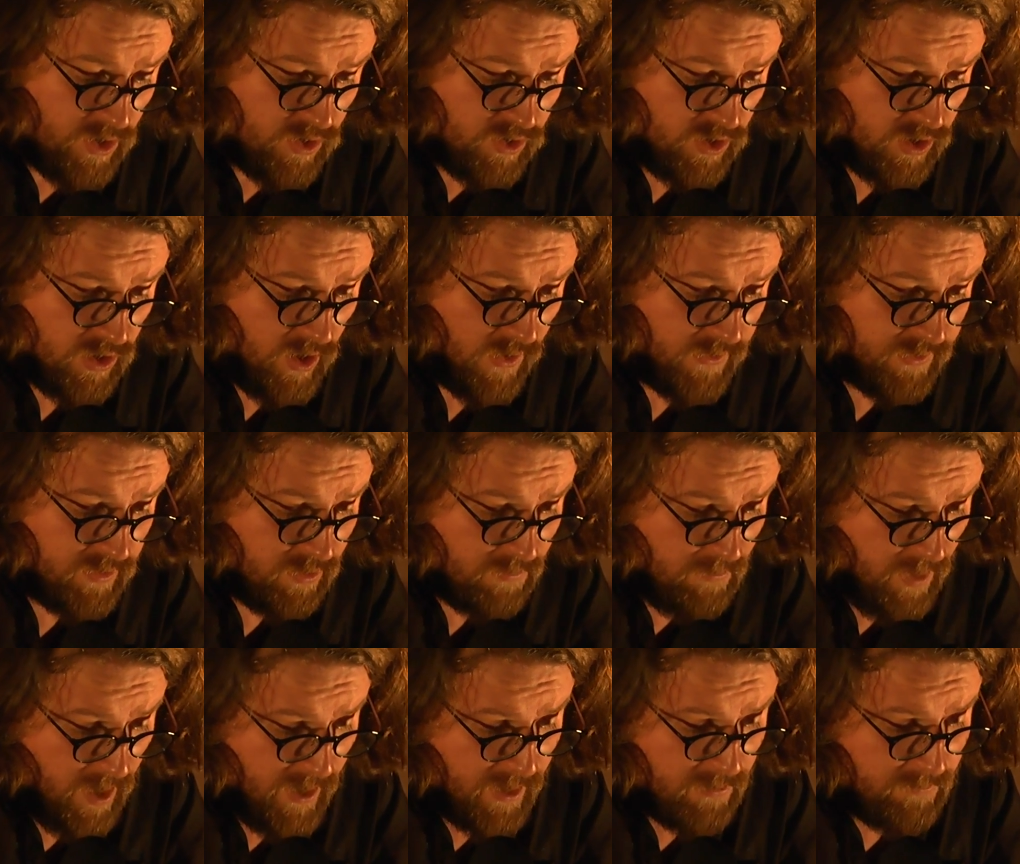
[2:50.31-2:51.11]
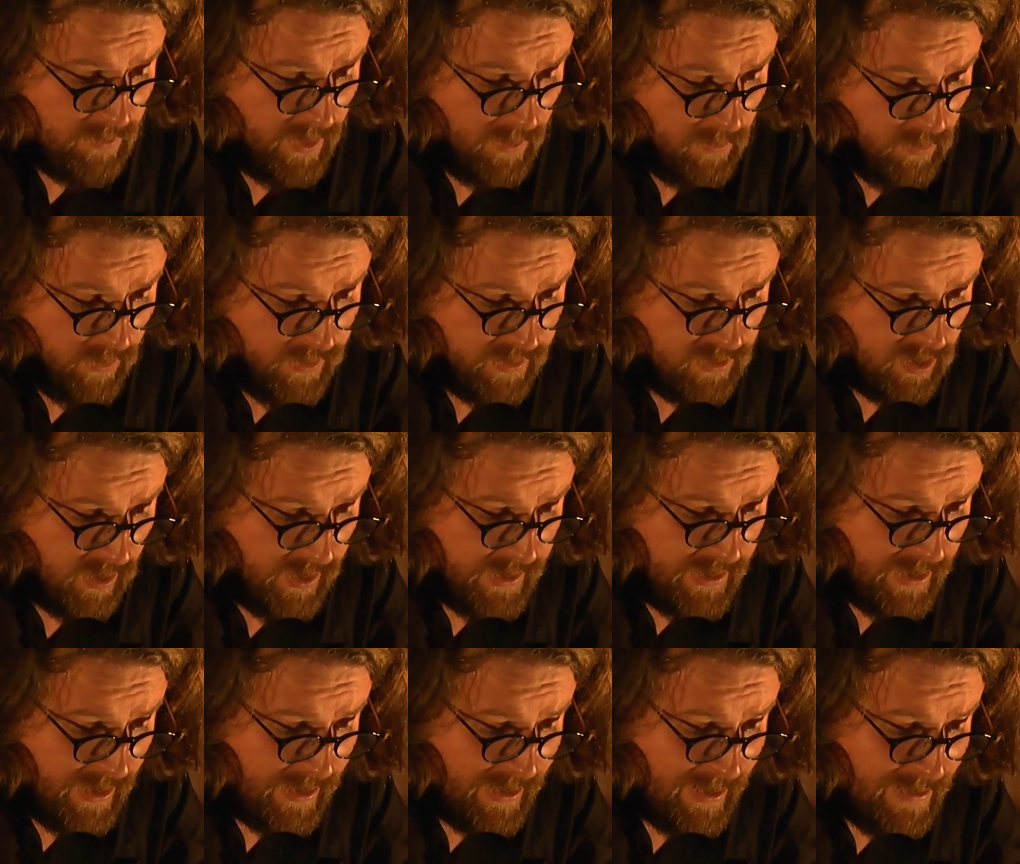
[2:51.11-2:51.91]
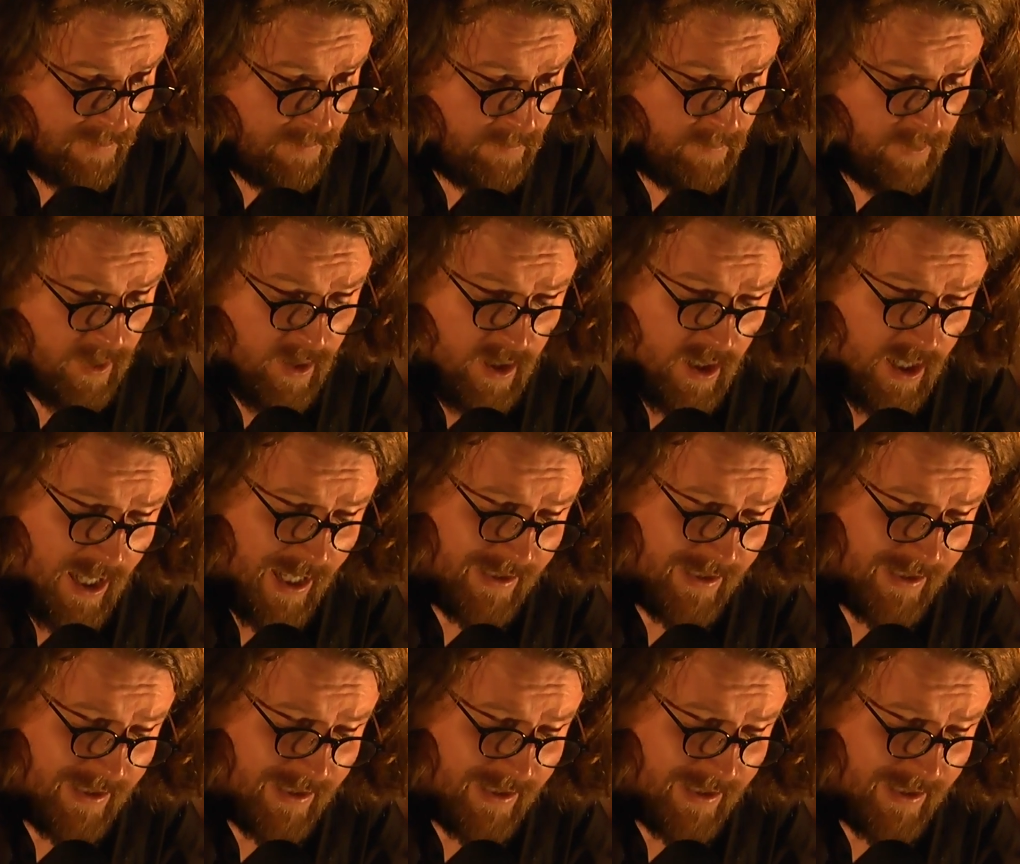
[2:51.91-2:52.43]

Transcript: She got to mine by 1:30 a.m.